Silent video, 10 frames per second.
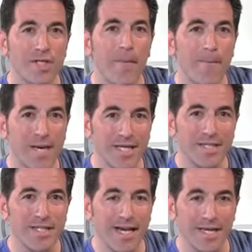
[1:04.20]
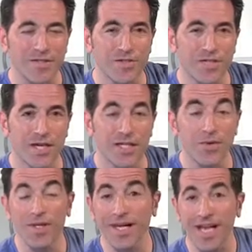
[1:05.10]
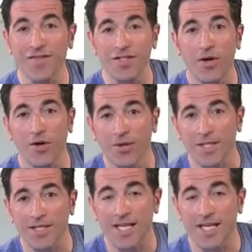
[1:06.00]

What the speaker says: the best exercise? Well, they gave us a whole list.